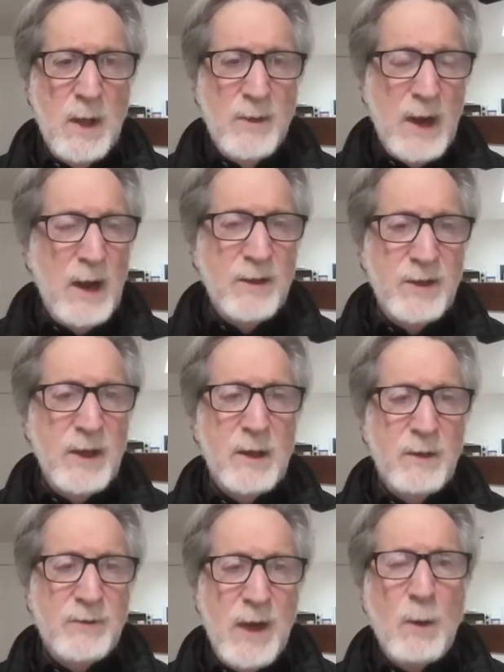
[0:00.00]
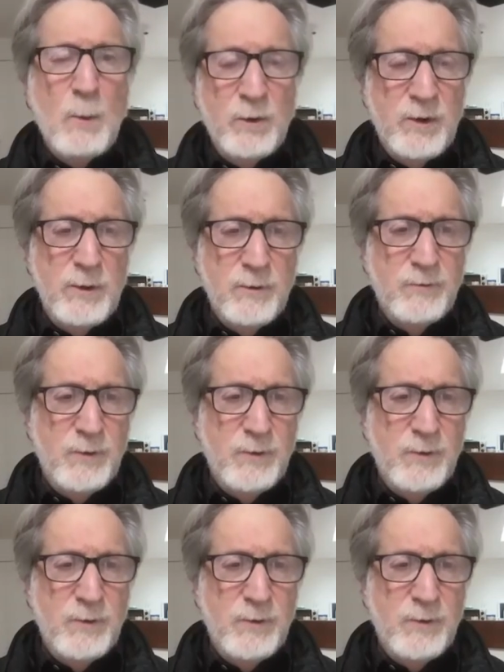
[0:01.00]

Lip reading: that I think, if that was in the